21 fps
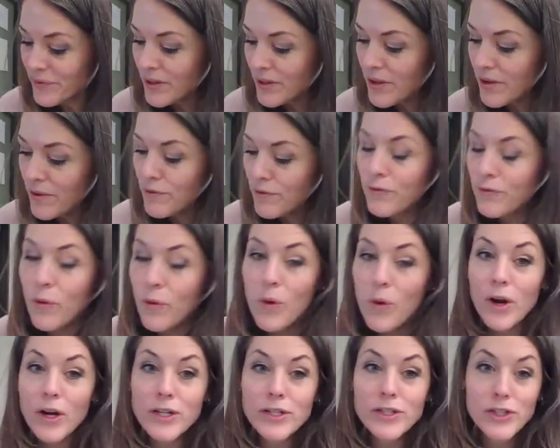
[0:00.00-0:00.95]
for
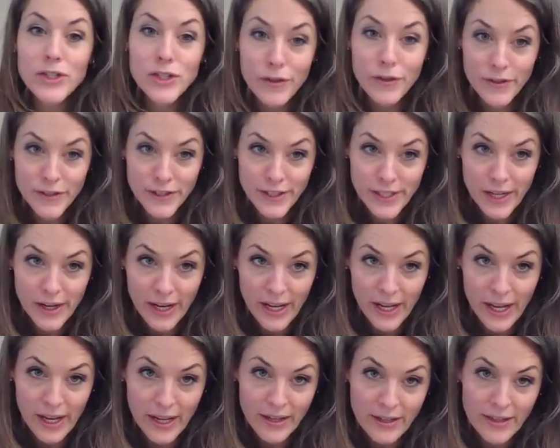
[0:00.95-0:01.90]
surface
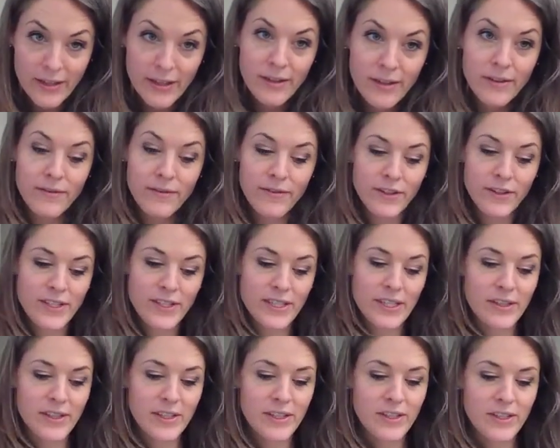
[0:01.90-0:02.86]
area for
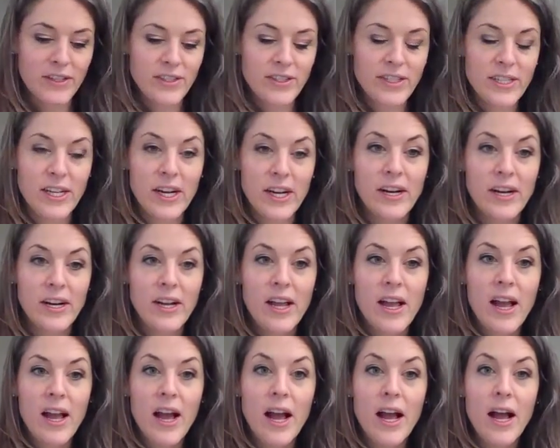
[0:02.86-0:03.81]
cylinders here.
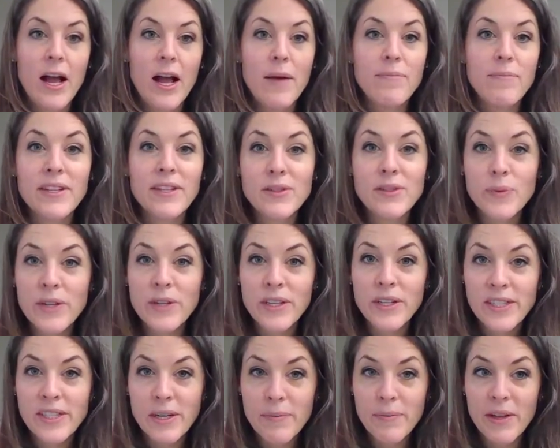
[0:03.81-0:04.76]
This one
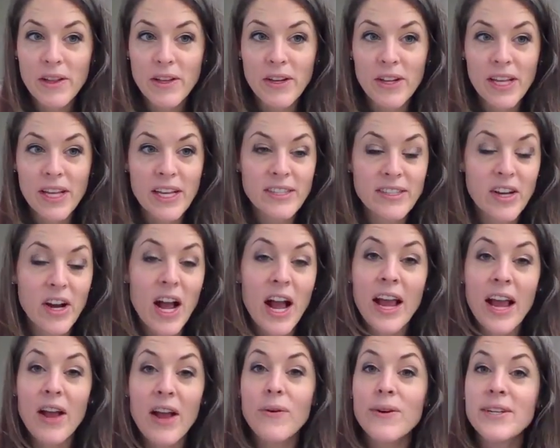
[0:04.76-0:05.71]
is going to be a little easier.
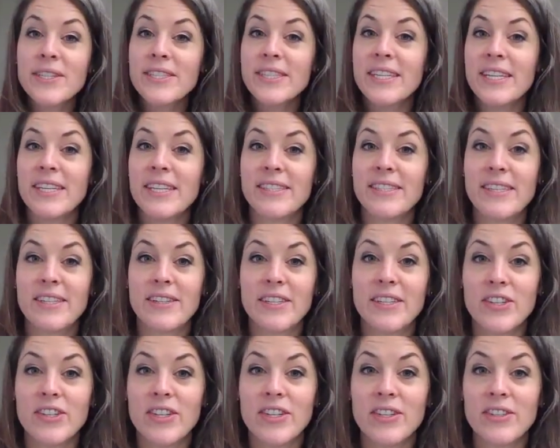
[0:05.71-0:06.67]
I always think
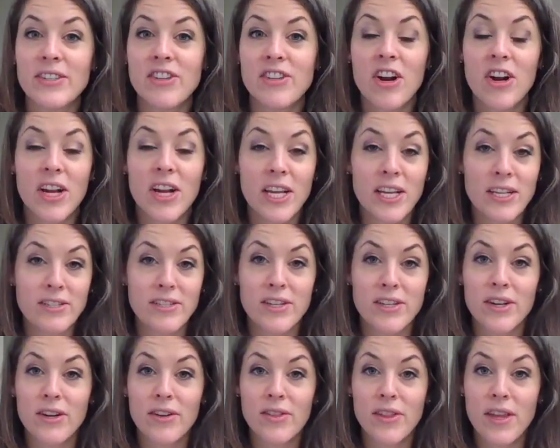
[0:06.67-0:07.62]
cylinders are
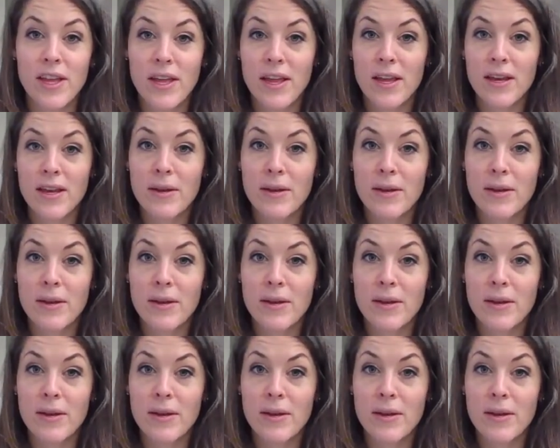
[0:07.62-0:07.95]
easier than